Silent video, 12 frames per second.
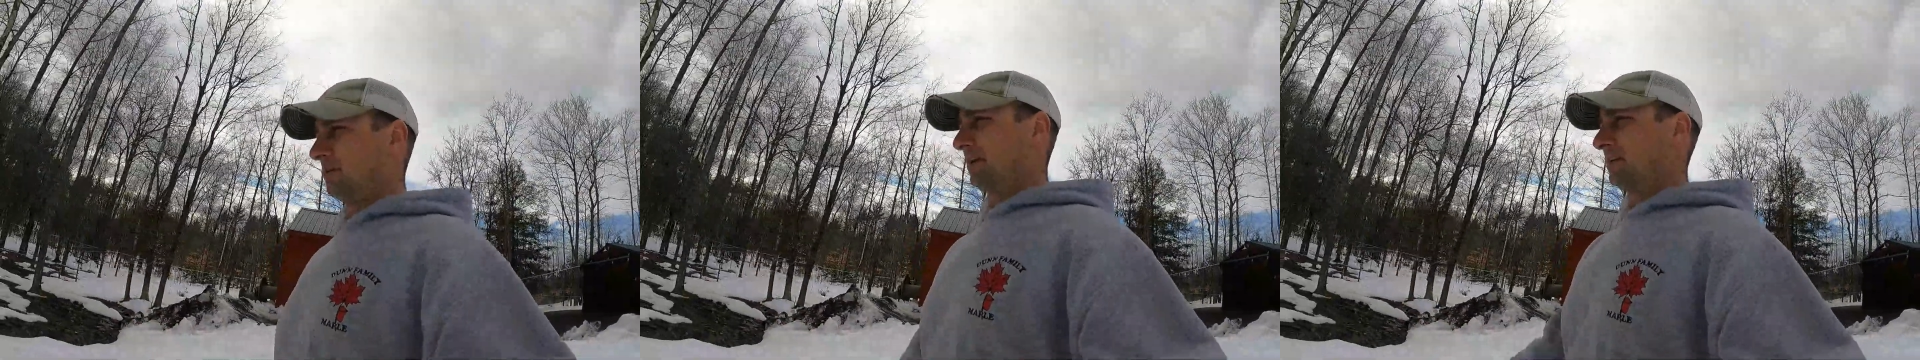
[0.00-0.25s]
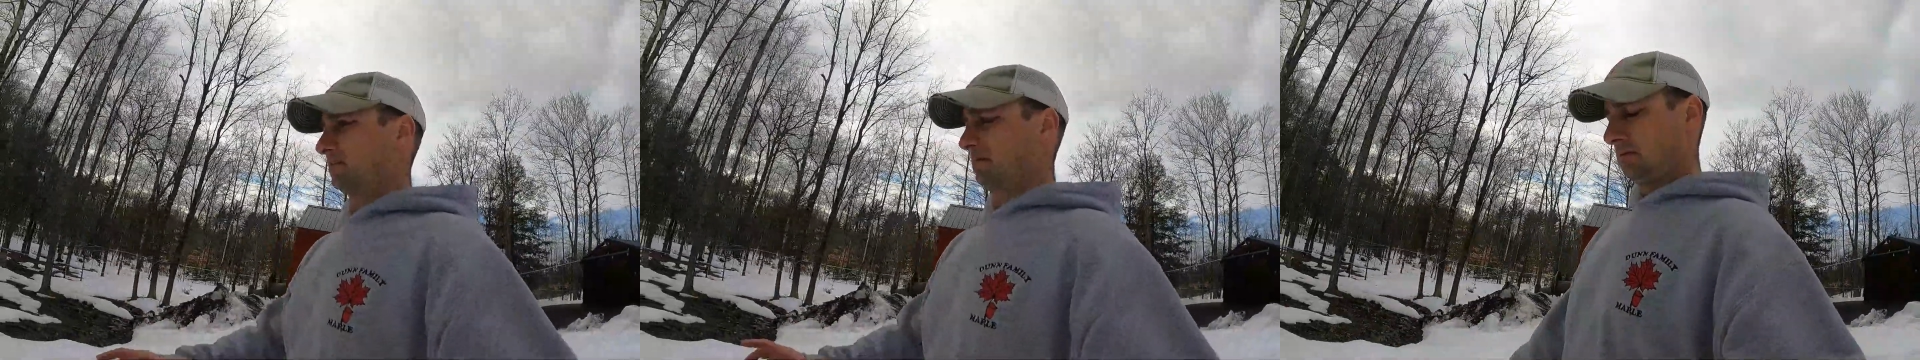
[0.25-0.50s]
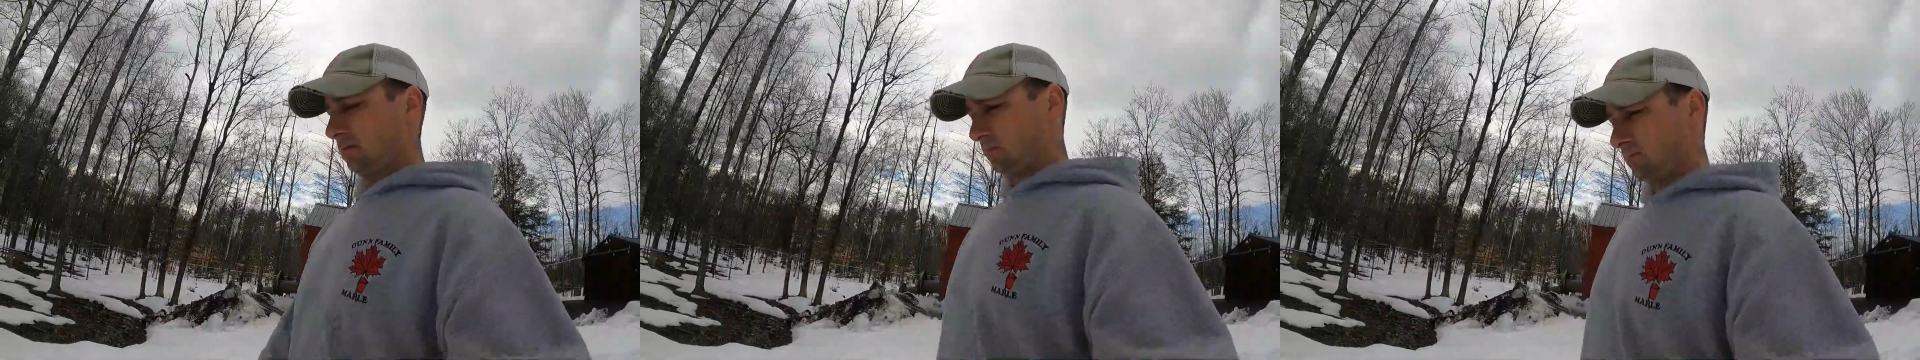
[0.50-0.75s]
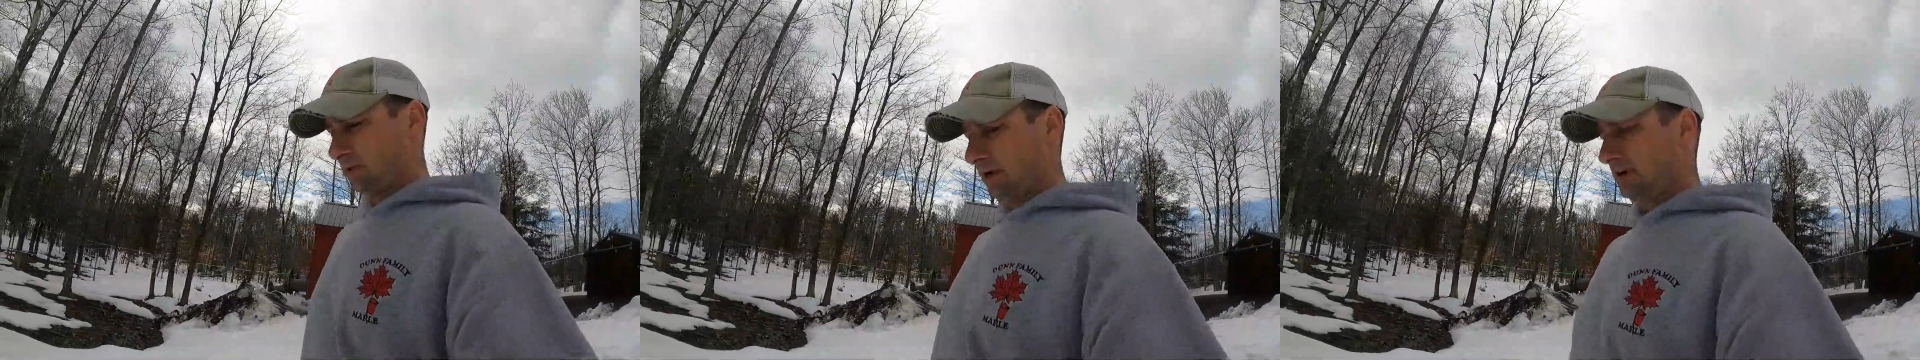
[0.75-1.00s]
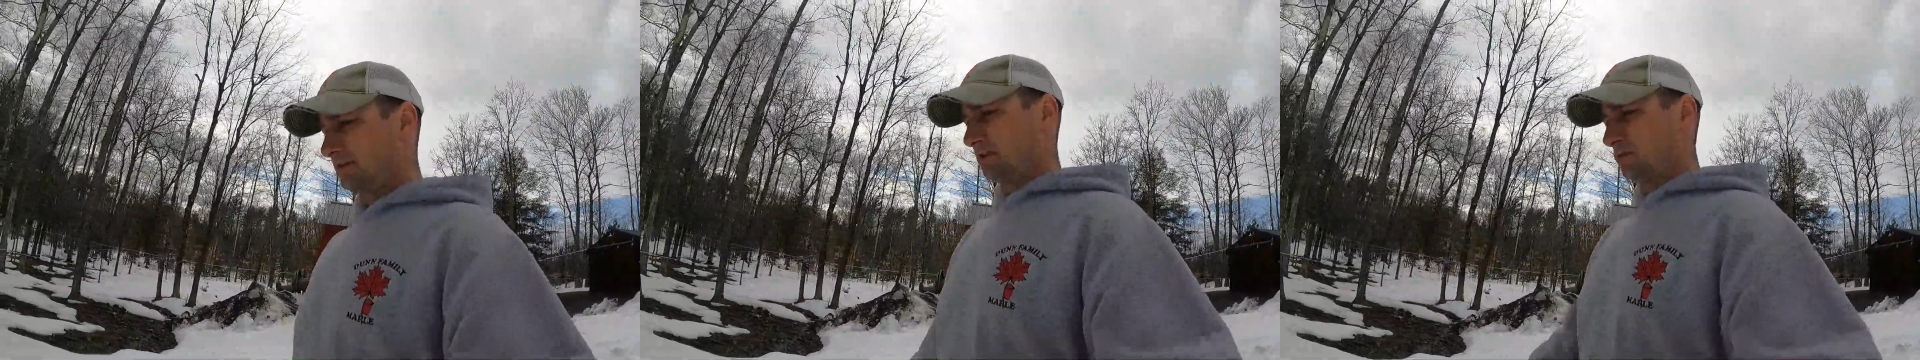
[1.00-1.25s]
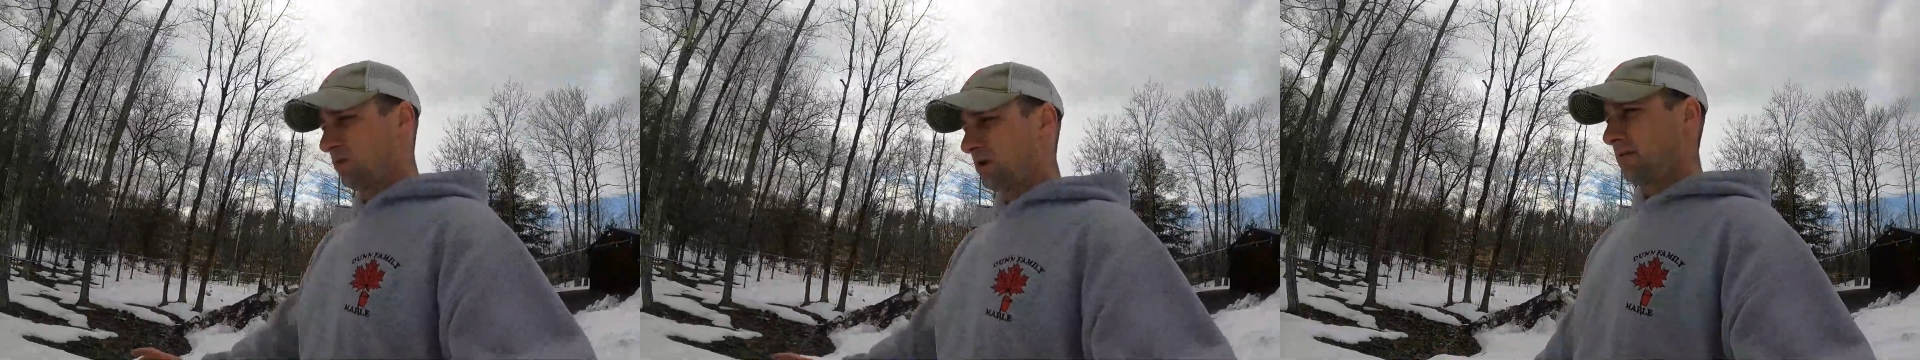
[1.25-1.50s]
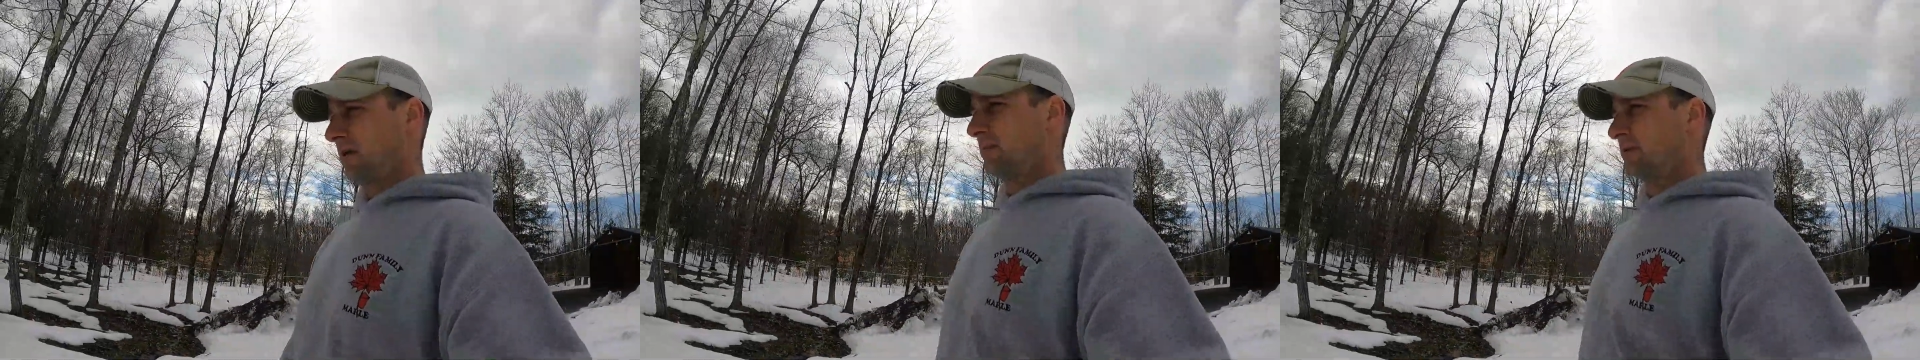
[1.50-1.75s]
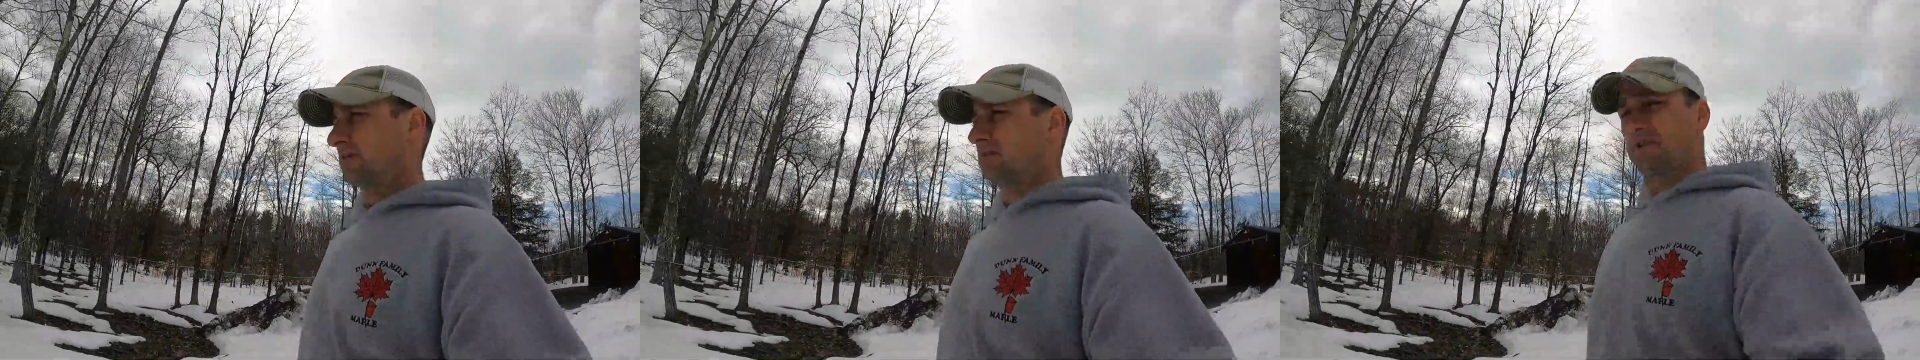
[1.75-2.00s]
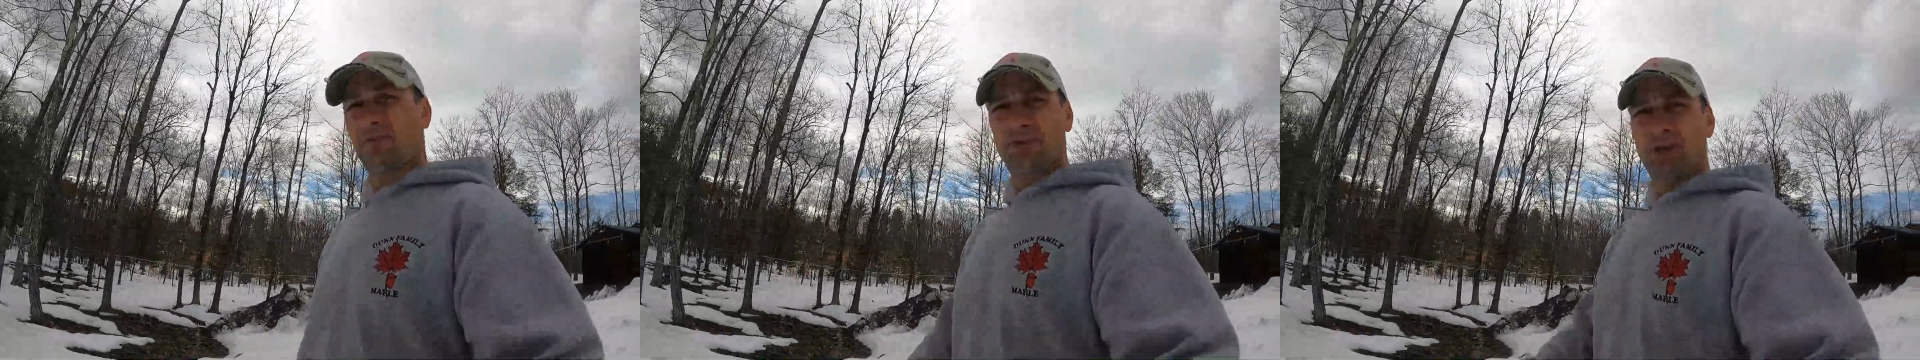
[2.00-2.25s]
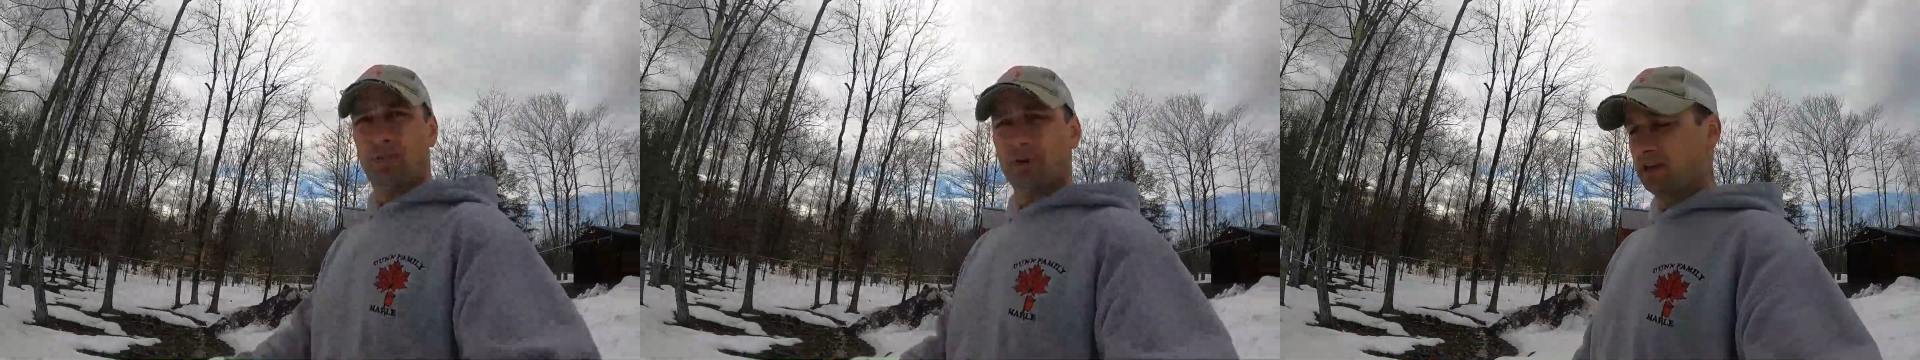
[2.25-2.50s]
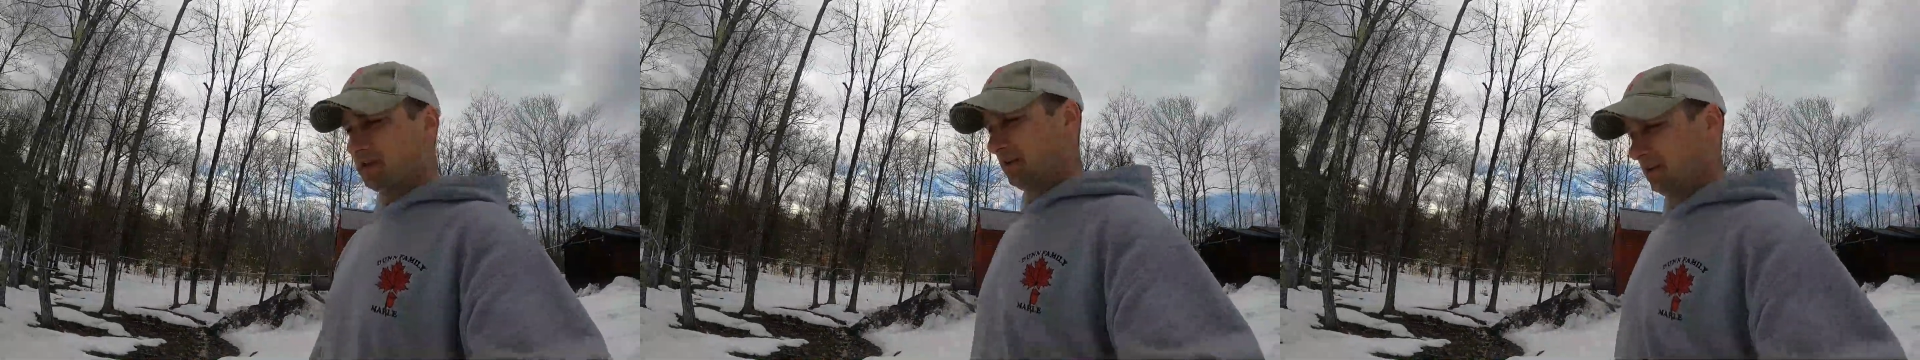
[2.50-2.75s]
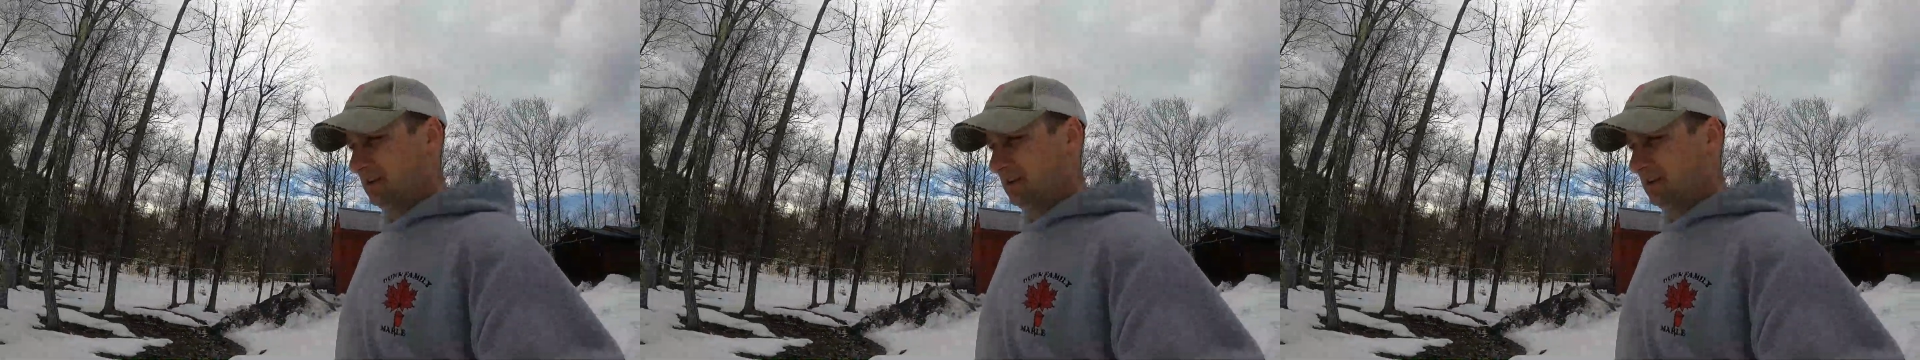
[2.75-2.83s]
I get the excess water out because some dummy